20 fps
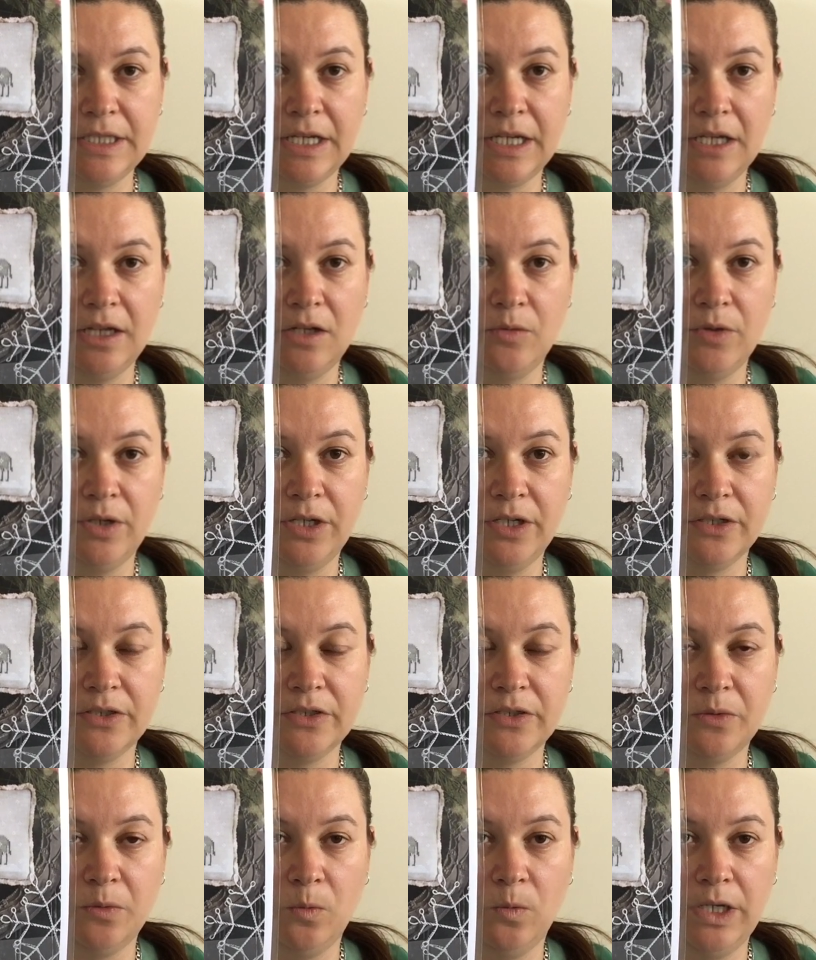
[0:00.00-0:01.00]
Colourworks,
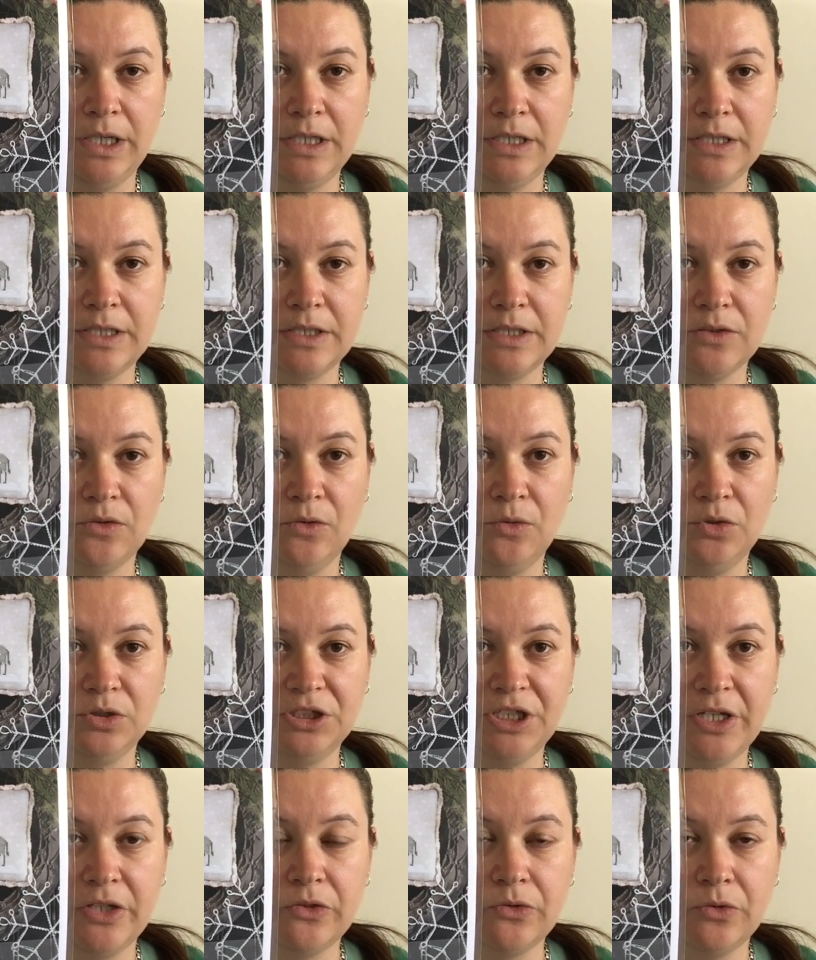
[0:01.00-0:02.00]
Weeks or
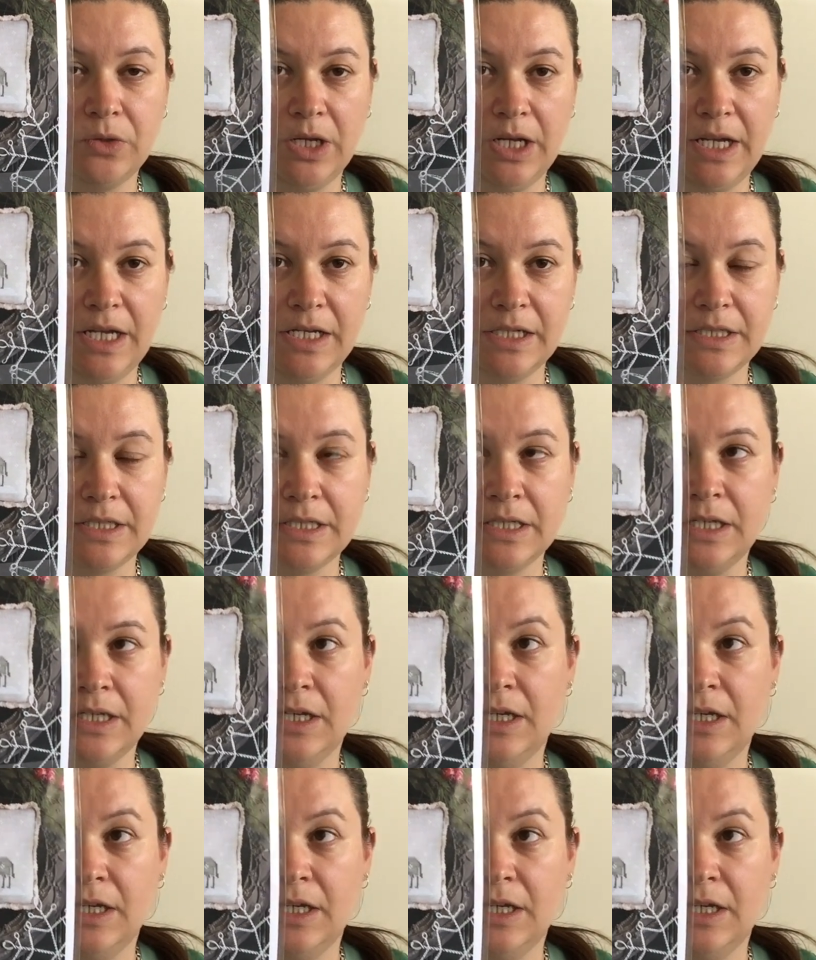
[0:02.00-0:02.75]
Gentle Arts.